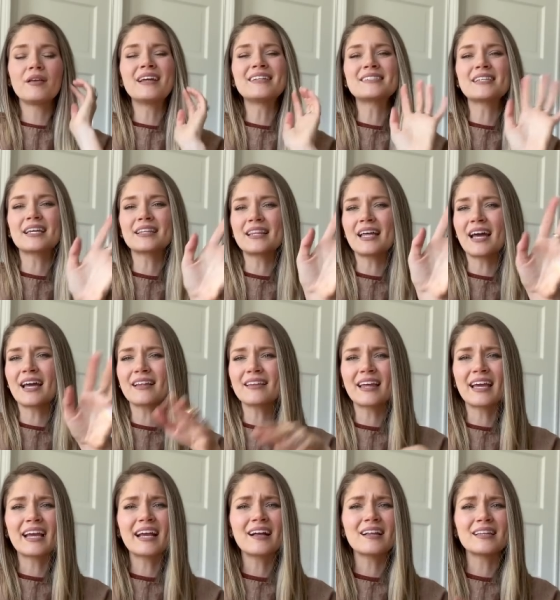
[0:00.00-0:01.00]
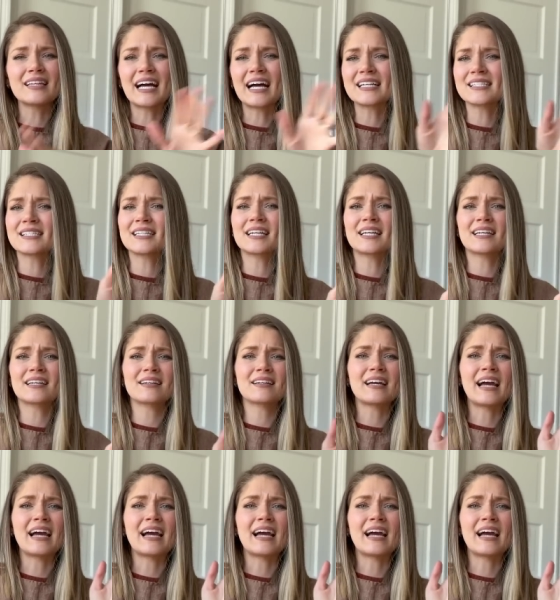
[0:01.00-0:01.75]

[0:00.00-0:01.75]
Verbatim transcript: it's like that like classic